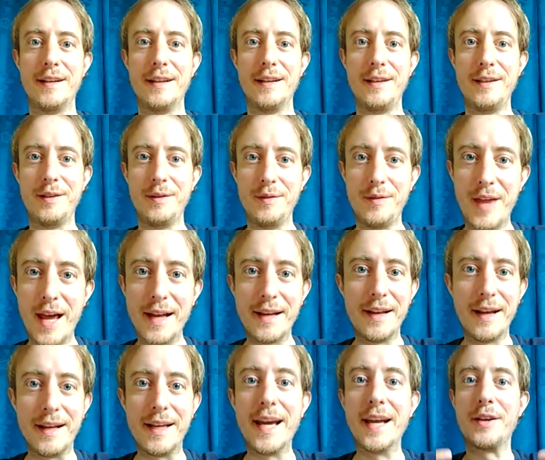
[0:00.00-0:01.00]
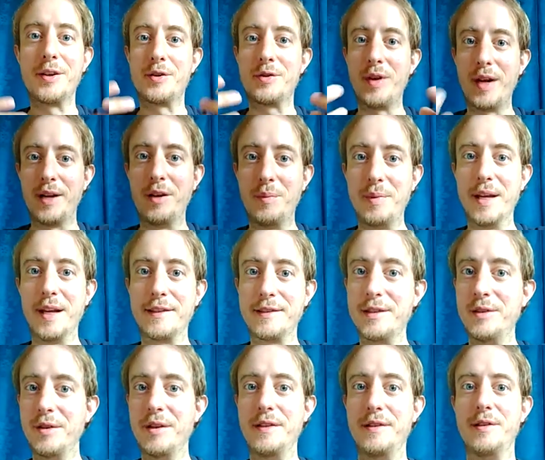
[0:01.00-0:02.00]
you then again try to be as
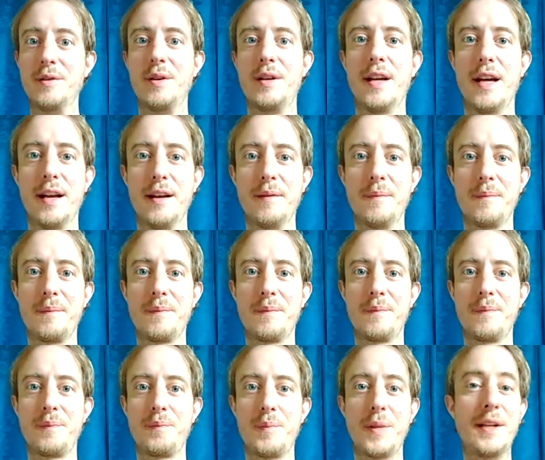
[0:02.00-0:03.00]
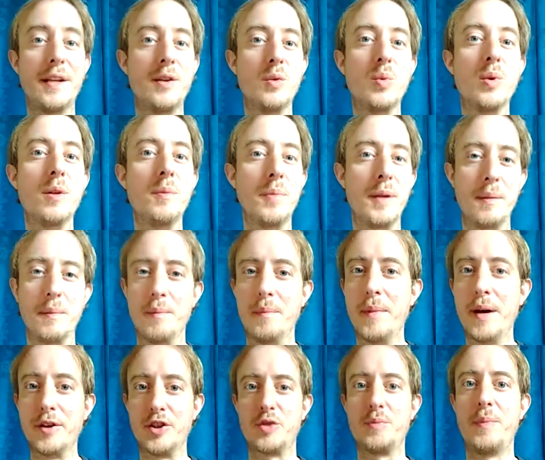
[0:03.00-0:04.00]
good as you can, but it will be
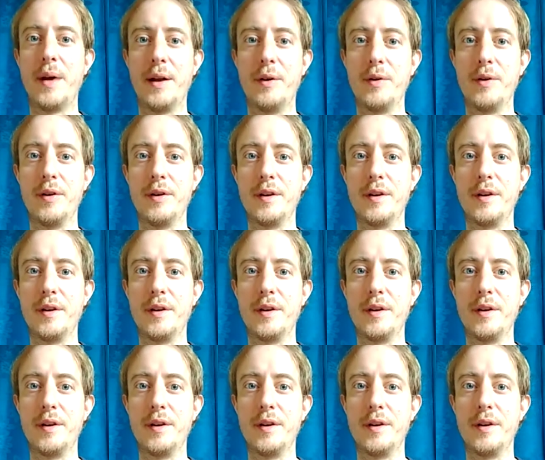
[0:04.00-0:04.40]
much better.